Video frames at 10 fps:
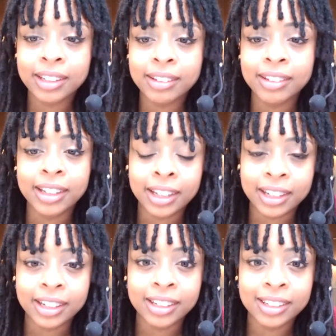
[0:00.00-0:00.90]

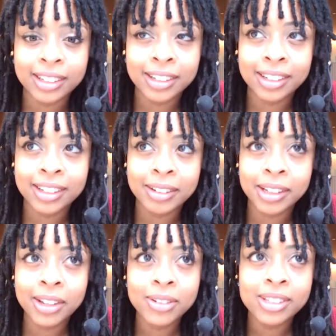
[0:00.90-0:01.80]
yeah,
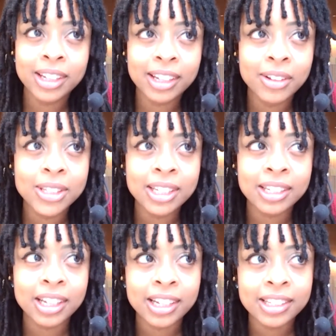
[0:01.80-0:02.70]
he was a
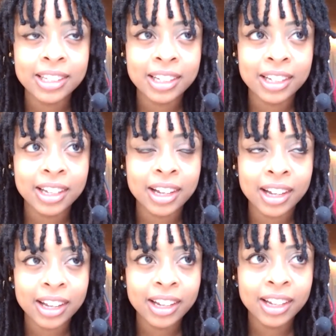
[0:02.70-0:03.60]
nice
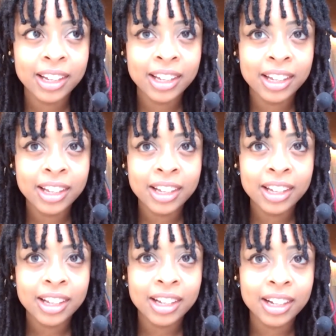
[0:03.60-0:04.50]
guy.
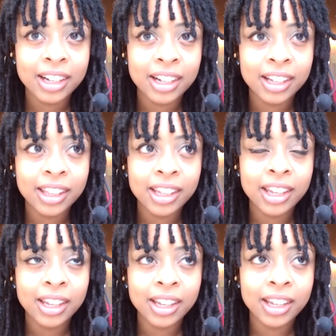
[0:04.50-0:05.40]
I think
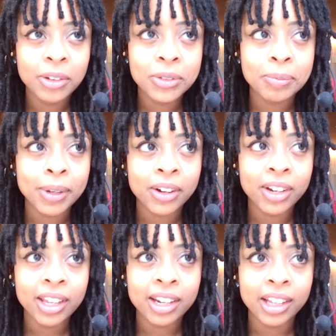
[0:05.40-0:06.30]
he was married.
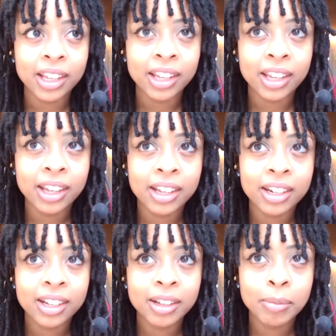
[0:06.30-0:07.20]
He had like a kid,
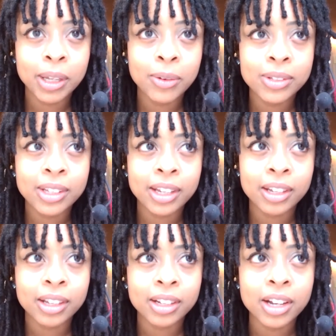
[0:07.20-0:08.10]
but he was like
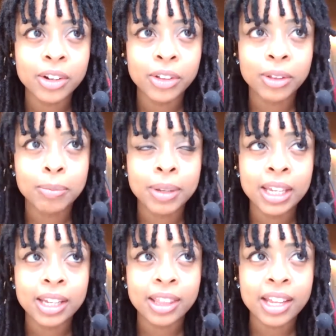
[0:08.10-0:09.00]
younger than
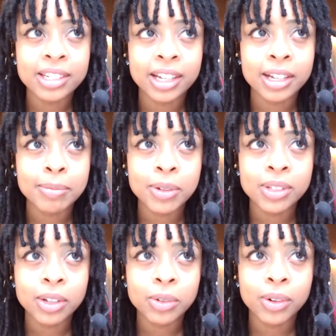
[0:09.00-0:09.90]
me at that time. He was
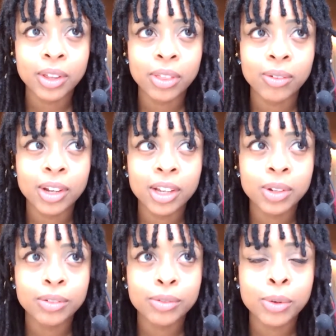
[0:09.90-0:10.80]
like 23,
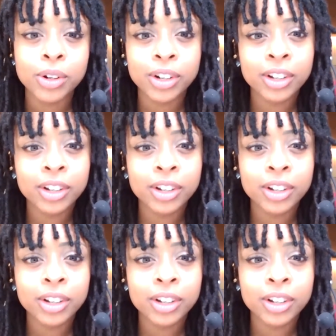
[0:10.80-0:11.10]
24.